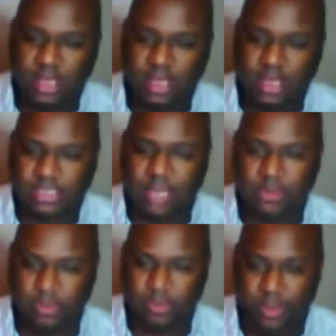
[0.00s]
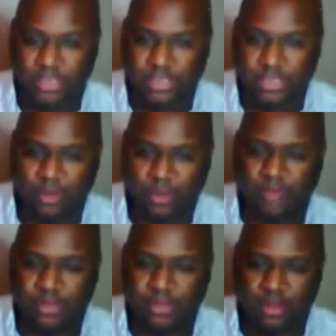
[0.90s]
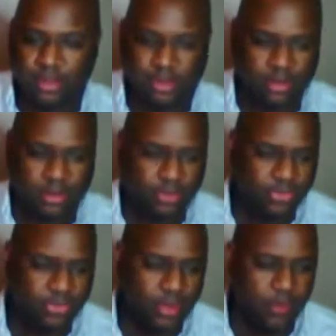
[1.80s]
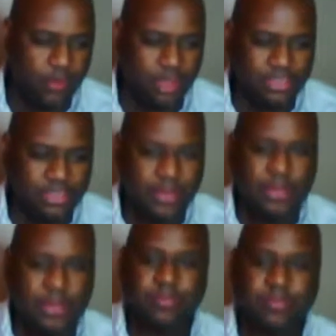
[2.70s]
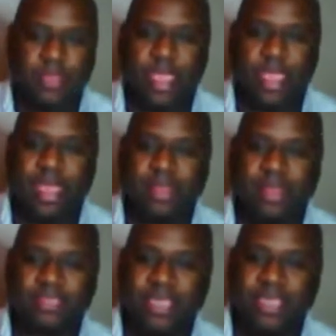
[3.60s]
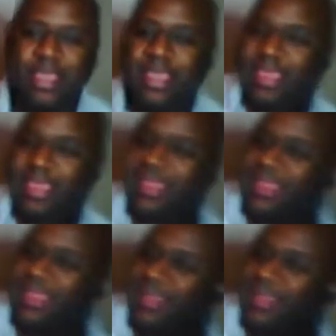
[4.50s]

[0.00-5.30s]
a slap on the wrist or whatever the thing was, and he